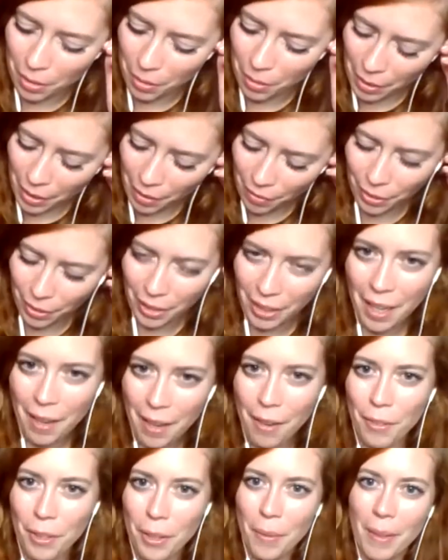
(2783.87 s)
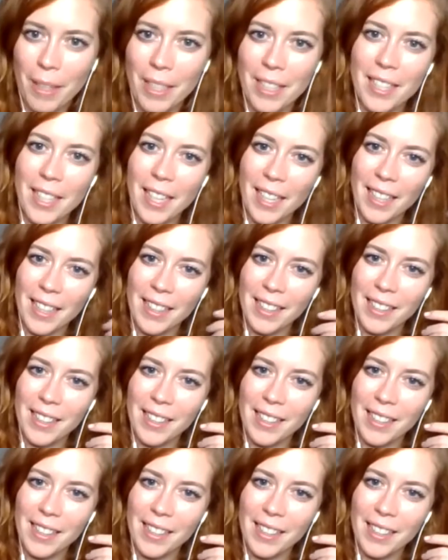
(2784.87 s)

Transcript: Whatever. However you want to say it.